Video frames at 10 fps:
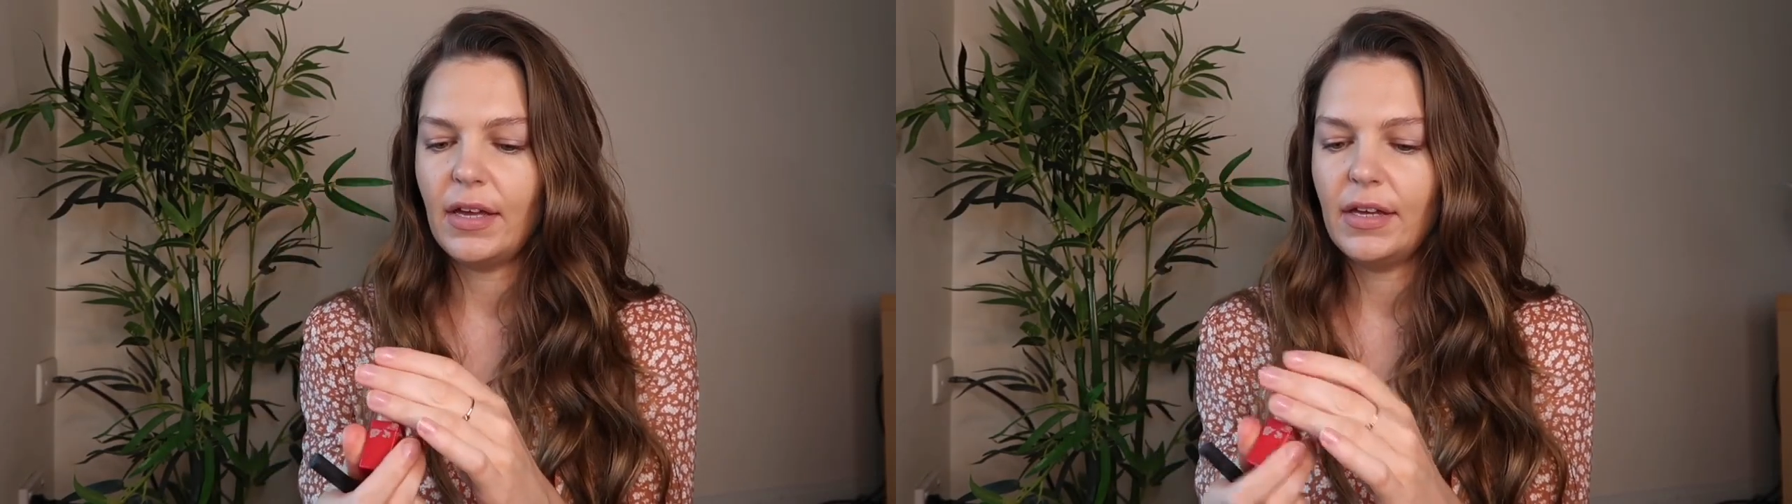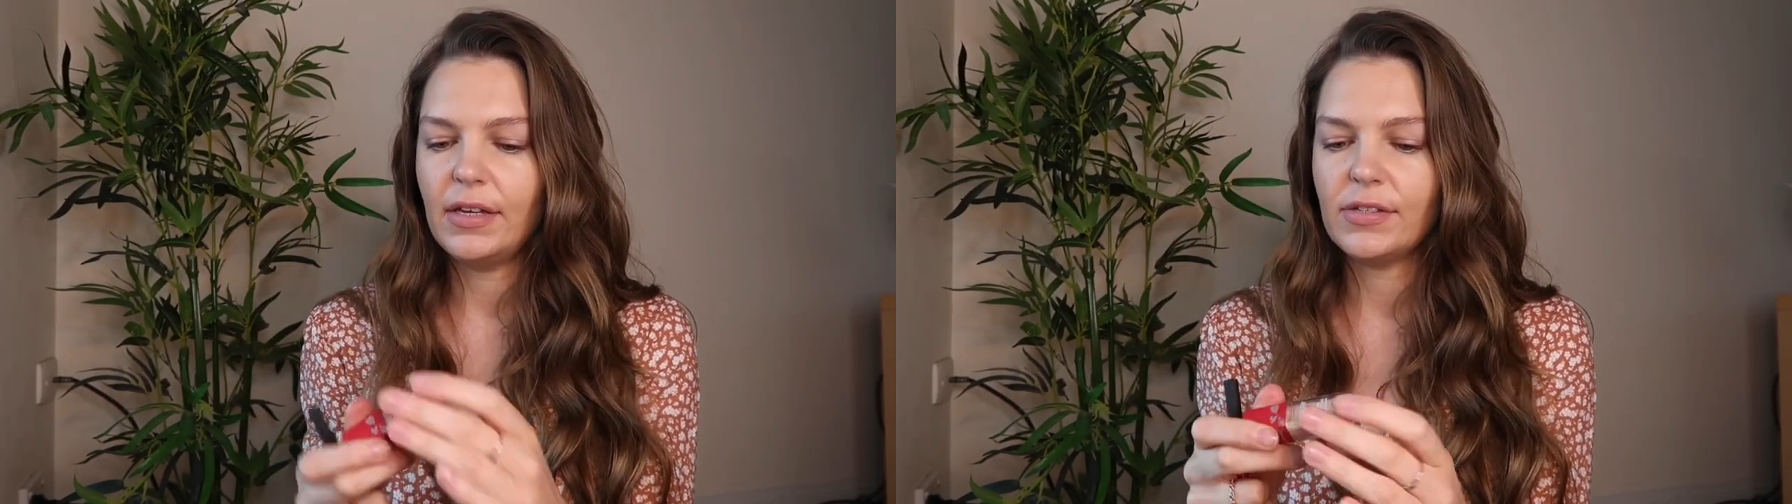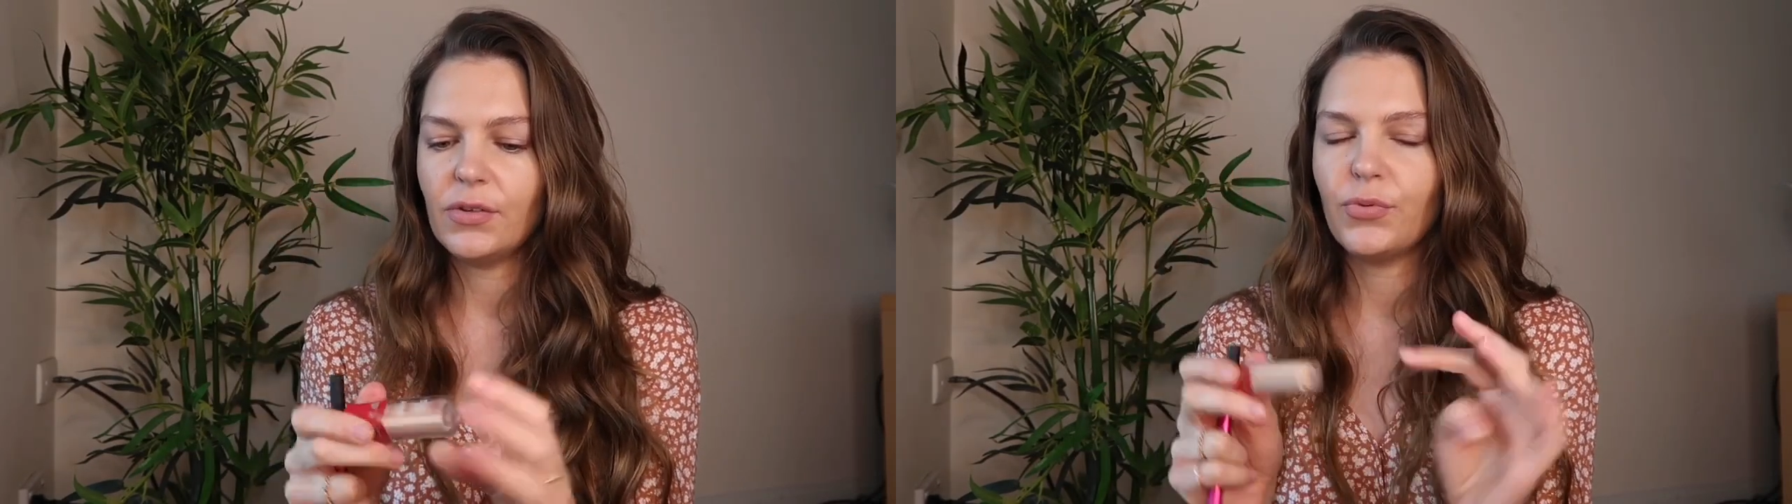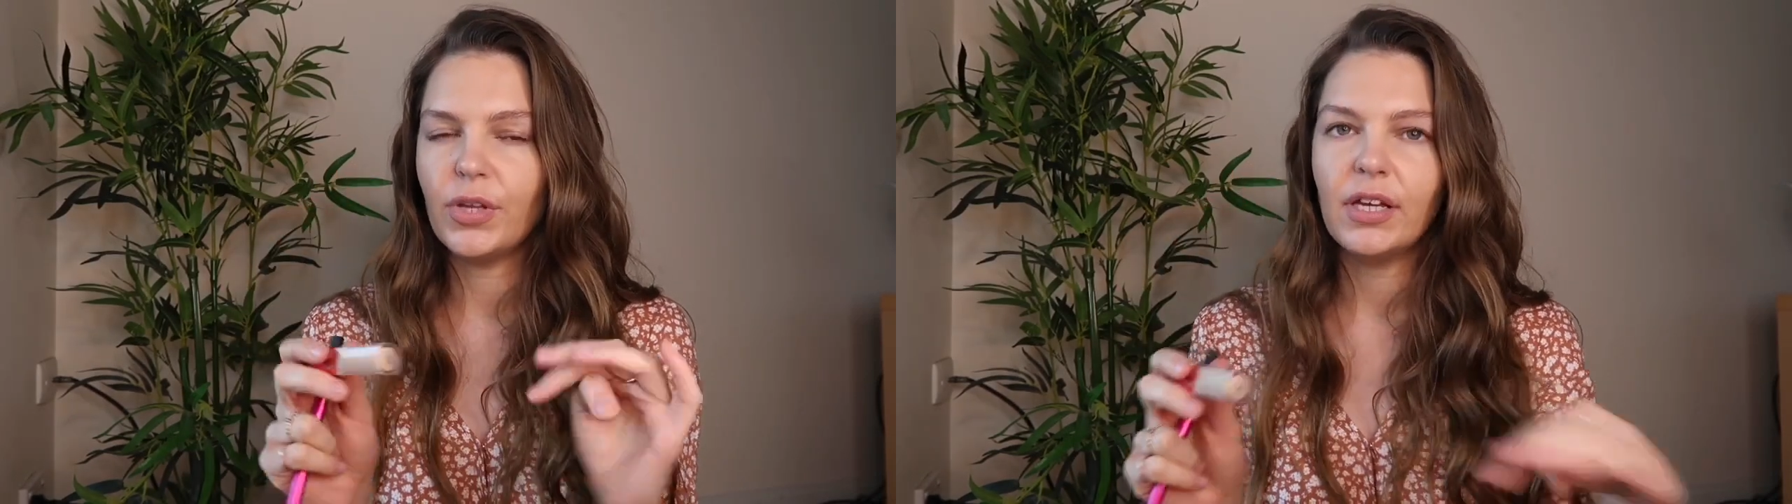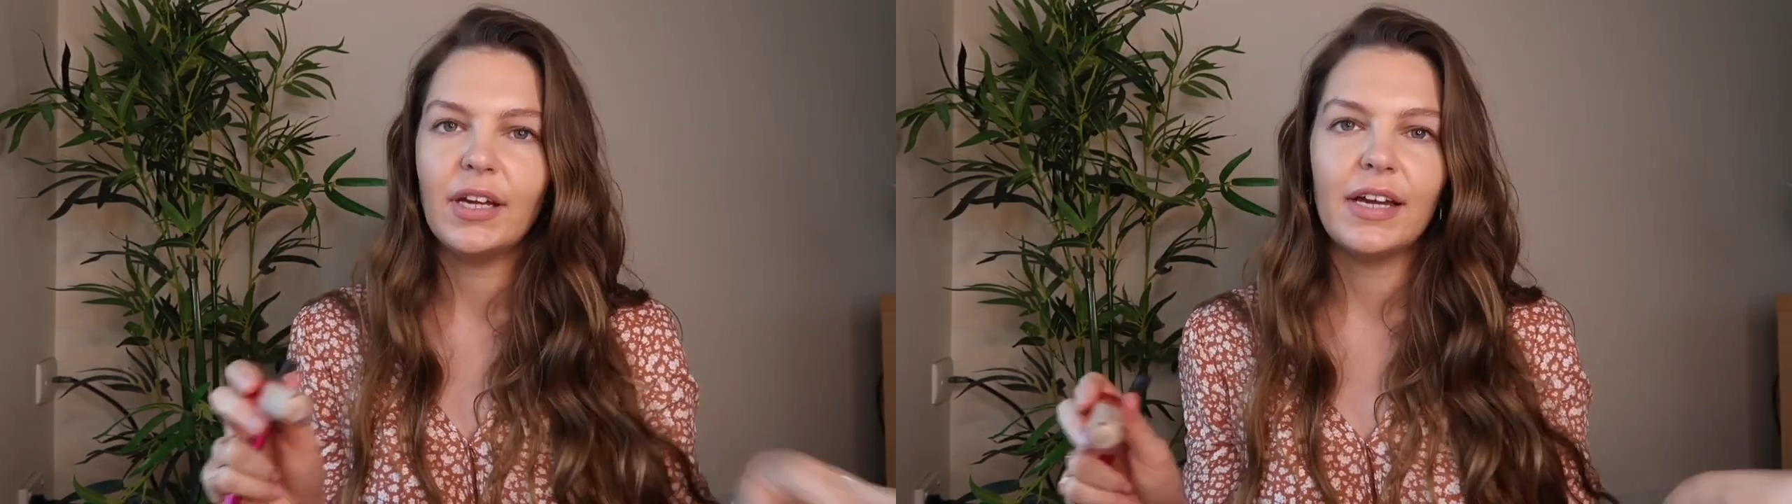is a
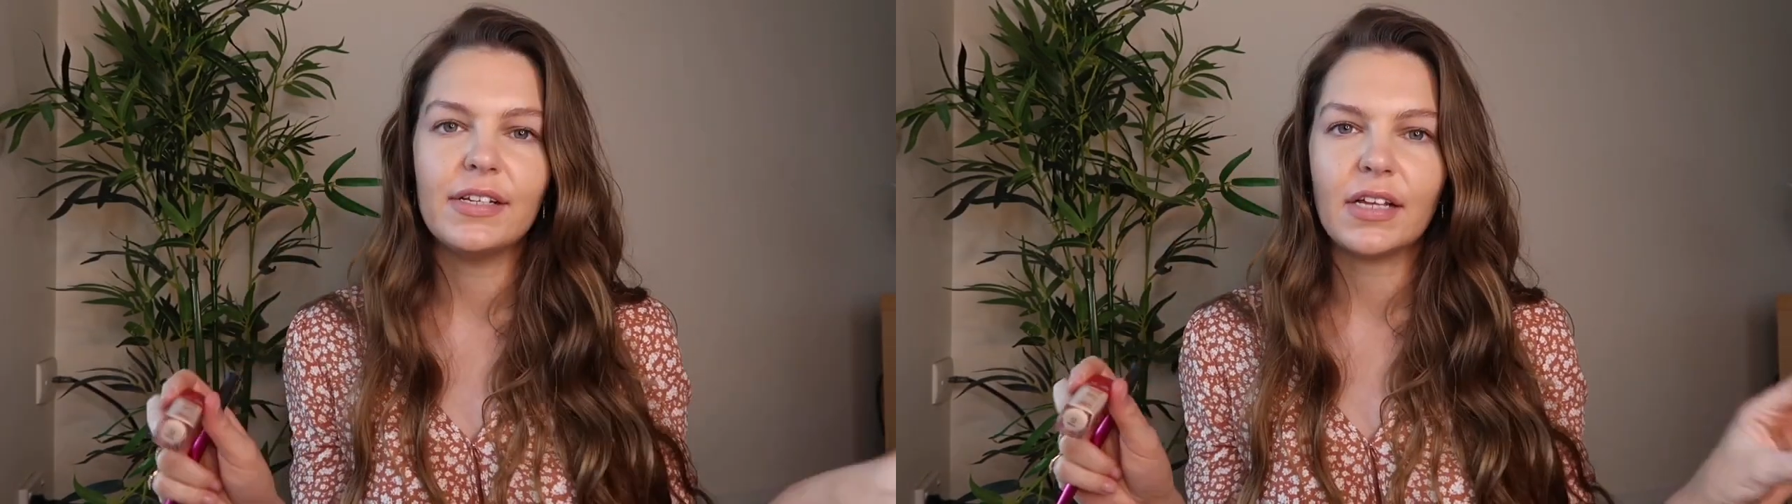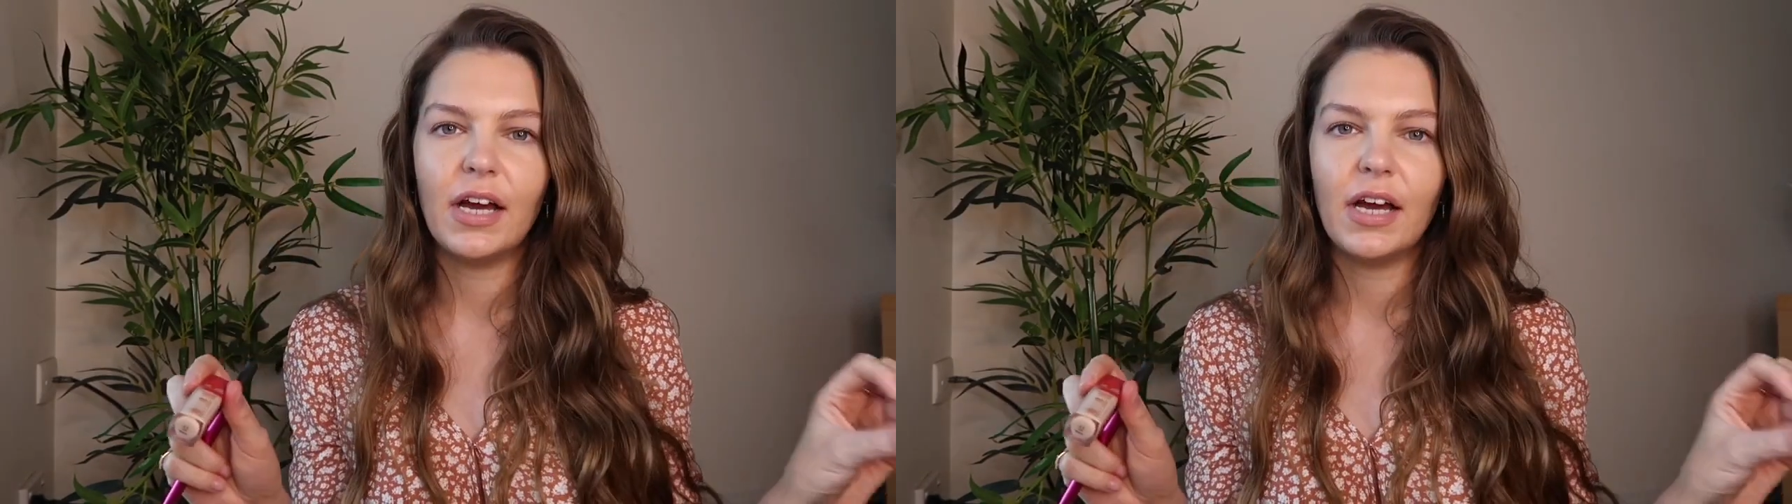really nice